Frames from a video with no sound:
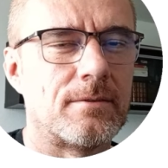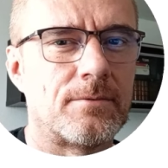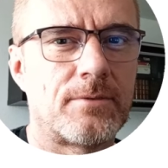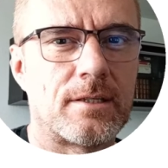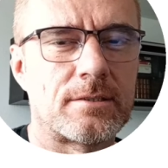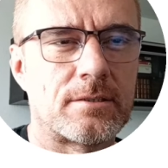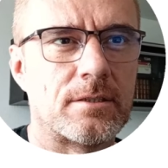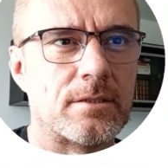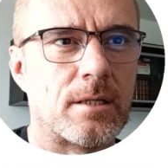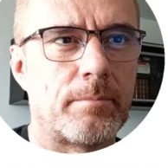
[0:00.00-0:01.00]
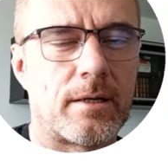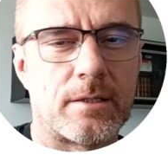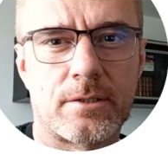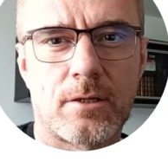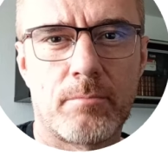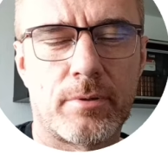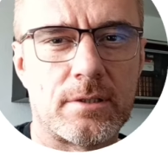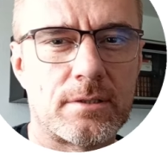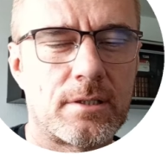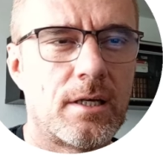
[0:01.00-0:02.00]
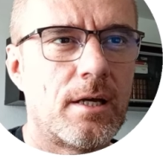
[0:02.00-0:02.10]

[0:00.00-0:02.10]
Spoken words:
First, in the parent component,